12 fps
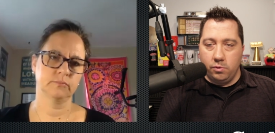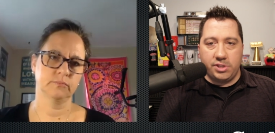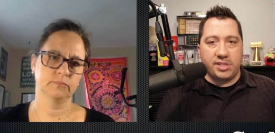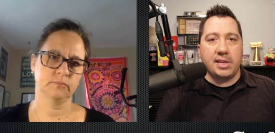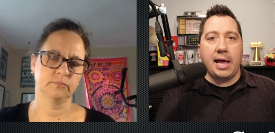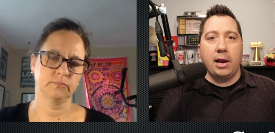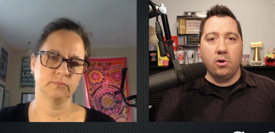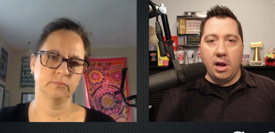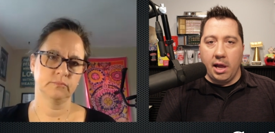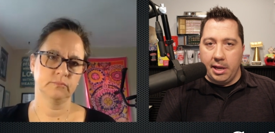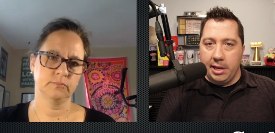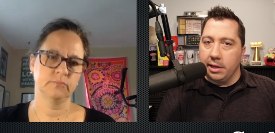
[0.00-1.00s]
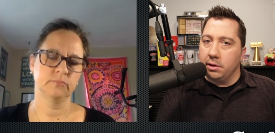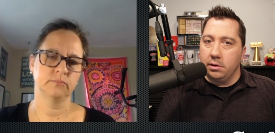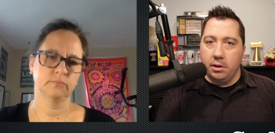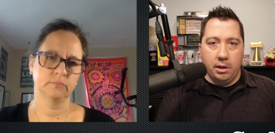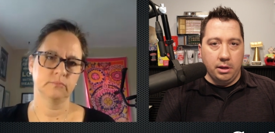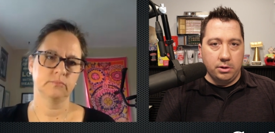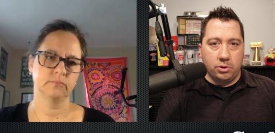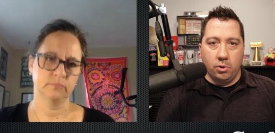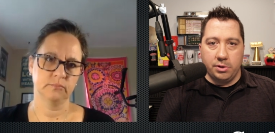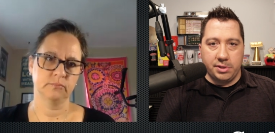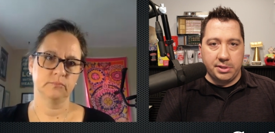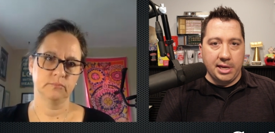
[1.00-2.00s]
Speaker 1: skyrocketing uh,
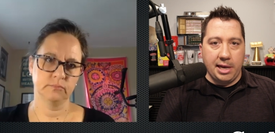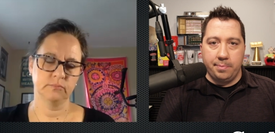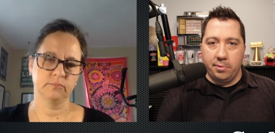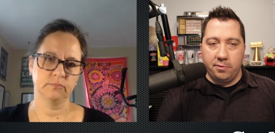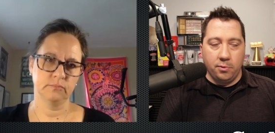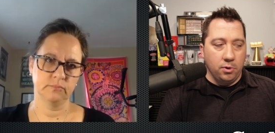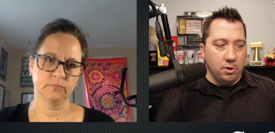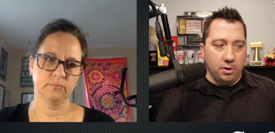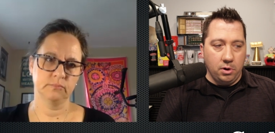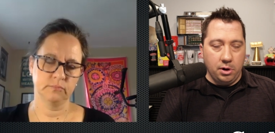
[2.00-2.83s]
towards the top before